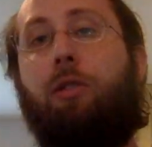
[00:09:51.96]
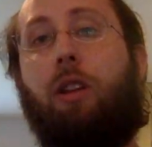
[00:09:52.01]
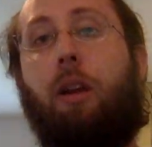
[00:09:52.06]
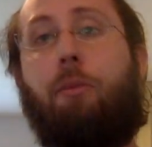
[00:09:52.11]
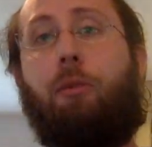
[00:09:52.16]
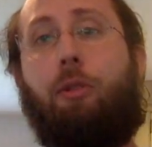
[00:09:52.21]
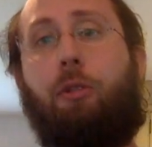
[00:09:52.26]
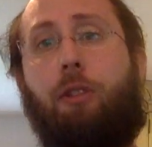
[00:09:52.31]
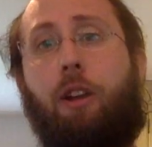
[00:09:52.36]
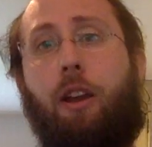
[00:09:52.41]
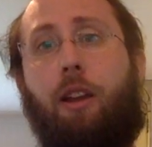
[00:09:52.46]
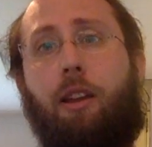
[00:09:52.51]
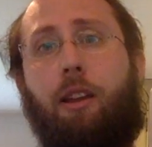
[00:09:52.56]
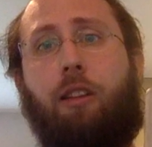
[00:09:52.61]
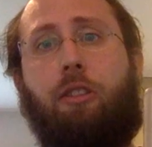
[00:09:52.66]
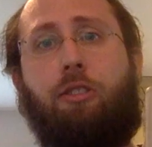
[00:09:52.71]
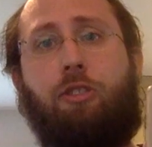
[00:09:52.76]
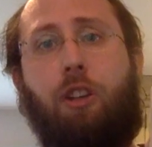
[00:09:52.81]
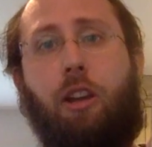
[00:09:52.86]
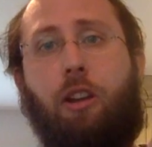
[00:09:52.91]
I'm creating
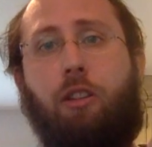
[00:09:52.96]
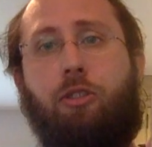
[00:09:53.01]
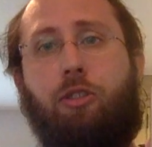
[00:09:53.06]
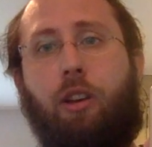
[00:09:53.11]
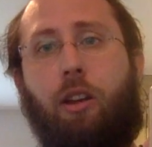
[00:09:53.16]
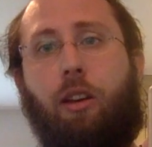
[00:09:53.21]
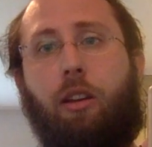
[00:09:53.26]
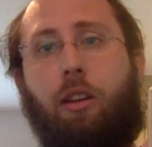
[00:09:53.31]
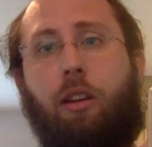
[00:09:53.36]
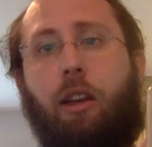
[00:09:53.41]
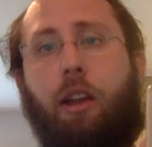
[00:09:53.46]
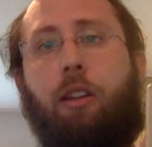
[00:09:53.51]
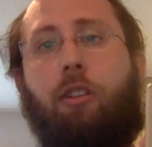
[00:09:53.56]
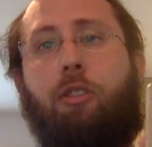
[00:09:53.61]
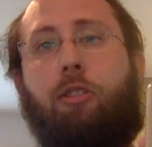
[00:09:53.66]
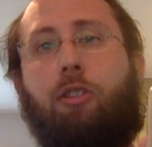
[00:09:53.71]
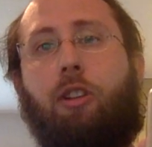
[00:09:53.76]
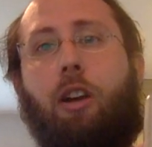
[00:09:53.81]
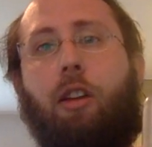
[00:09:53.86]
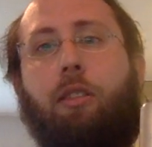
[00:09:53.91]
is changing.
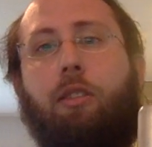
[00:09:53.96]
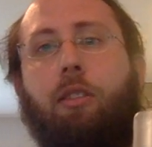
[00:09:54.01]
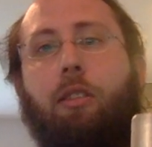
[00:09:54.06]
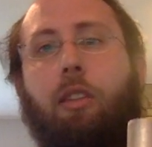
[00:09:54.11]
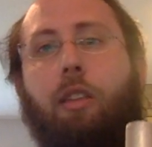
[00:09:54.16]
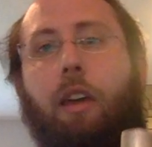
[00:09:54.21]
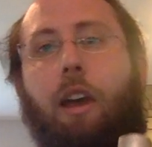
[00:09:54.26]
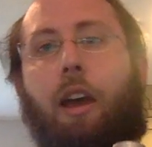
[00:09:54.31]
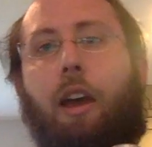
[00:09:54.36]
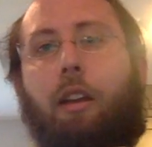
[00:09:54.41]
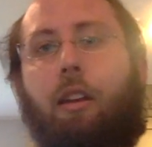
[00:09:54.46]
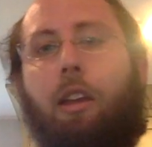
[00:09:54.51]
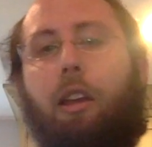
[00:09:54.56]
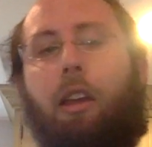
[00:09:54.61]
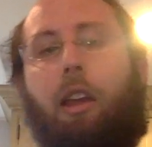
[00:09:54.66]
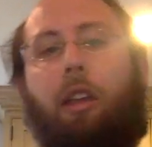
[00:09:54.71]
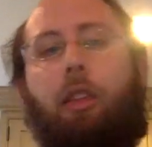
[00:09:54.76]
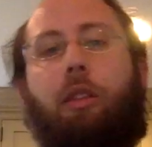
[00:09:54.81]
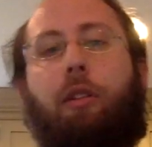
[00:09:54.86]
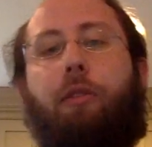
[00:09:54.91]
It's just that
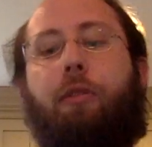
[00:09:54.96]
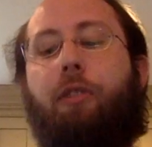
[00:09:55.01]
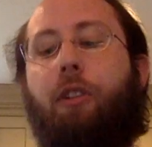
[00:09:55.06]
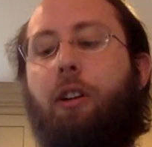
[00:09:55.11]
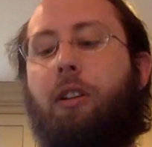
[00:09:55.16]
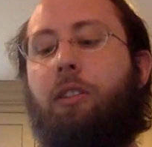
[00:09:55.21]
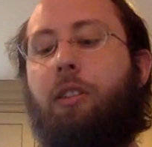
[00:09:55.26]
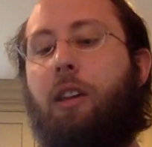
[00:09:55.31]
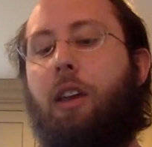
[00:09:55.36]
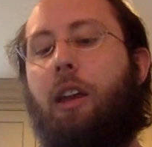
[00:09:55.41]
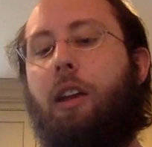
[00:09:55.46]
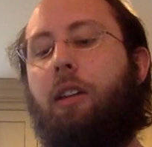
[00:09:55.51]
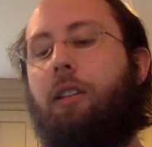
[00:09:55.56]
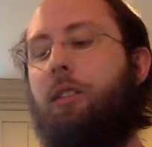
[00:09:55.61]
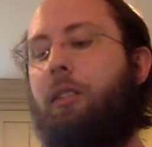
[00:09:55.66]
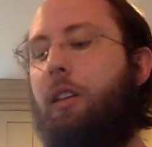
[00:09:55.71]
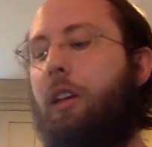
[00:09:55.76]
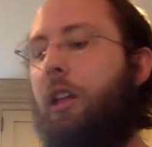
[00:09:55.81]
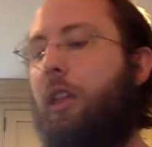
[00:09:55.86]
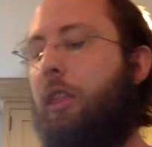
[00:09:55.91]
in the first
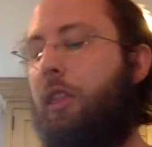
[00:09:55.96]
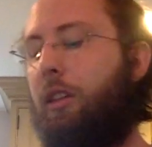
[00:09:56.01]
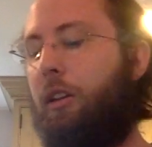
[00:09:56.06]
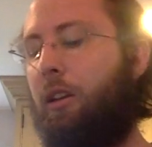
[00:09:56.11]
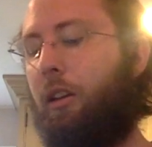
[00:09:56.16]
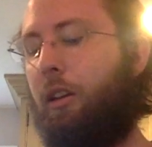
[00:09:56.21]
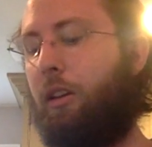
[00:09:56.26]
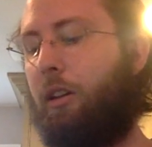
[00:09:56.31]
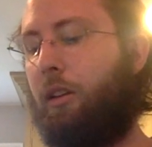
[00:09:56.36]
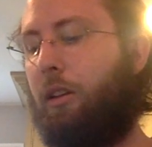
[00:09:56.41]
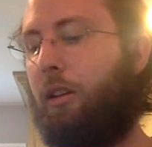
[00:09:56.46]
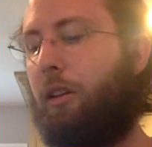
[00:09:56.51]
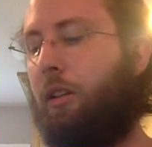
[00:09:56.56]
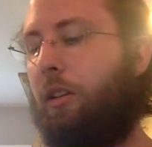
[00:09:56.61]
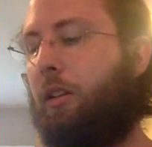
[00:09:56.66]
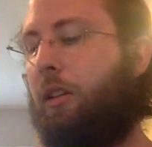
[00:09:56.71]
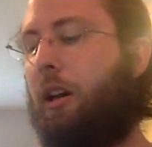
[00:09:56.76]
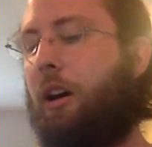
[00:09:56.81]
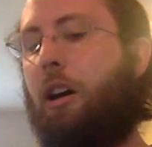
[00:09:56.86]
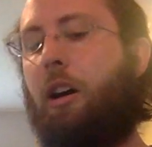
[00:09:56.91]
case, the
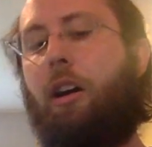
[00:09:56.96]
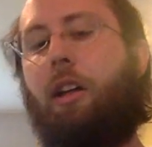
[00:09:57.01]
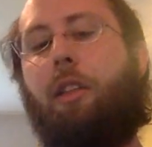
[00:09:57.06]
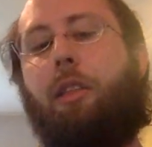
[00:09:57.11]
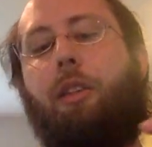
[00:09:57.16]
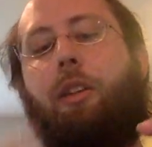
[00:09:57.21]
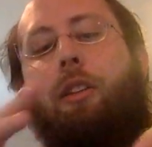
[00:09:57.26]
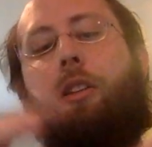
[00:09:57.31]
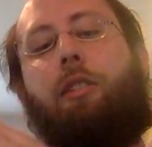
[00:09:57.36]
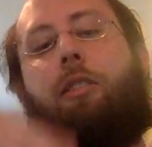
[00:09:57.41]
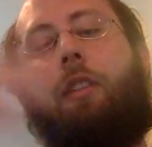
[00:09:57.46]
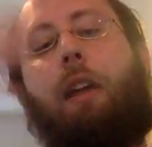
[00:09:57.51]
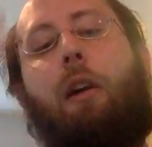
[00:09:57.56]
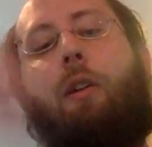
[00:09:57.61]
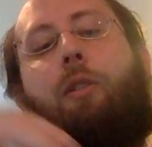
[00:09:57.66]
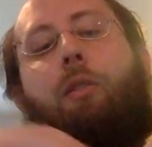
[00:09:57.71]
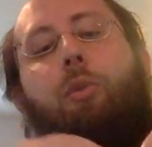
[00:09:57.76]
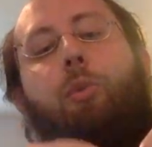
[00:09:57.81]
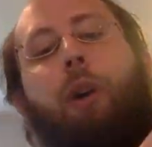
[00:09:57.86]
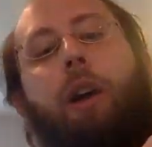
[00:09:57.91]

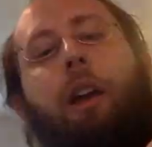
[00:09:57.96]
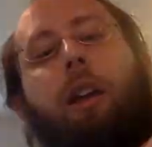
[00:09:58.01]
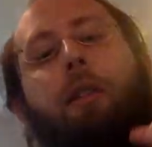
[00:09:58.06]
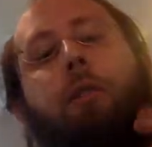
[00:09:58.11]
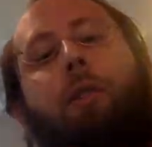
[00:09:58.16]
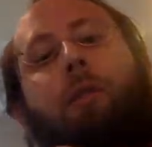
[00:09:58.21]
sound wave